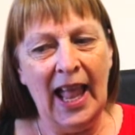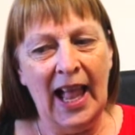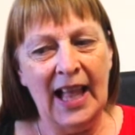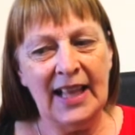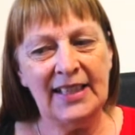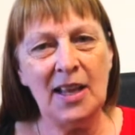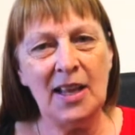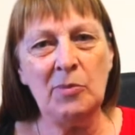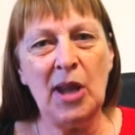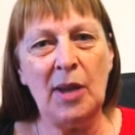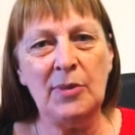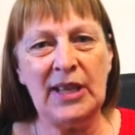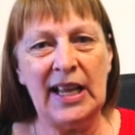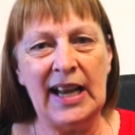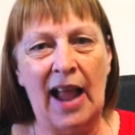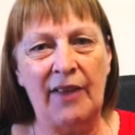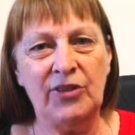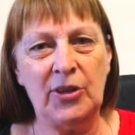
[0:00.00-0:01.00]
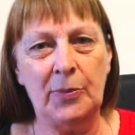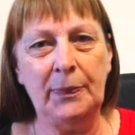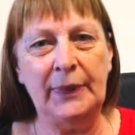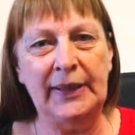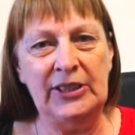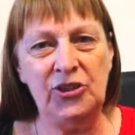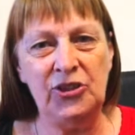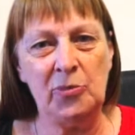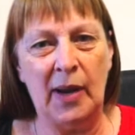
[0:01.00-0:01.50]
Sometimes I'd have to
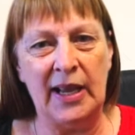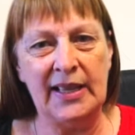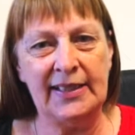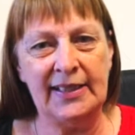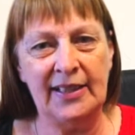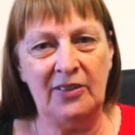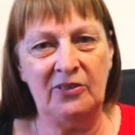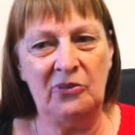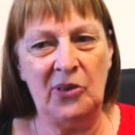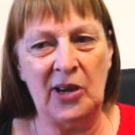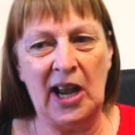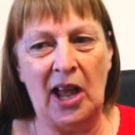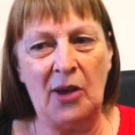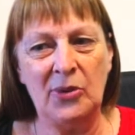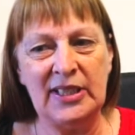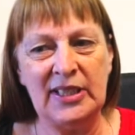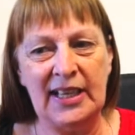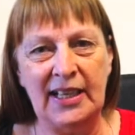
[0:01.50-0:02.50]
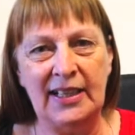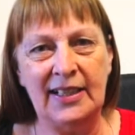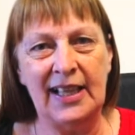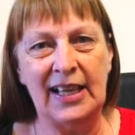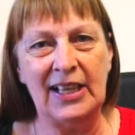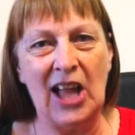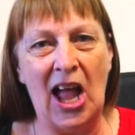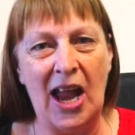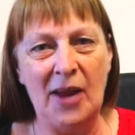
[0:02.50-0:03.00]
pinch myself when I was in
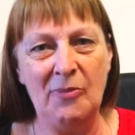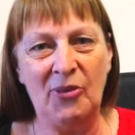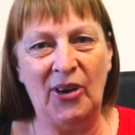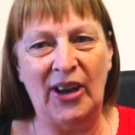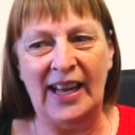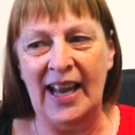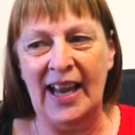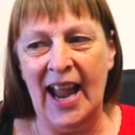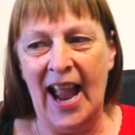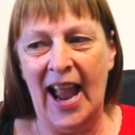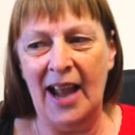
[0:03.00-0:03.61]
the library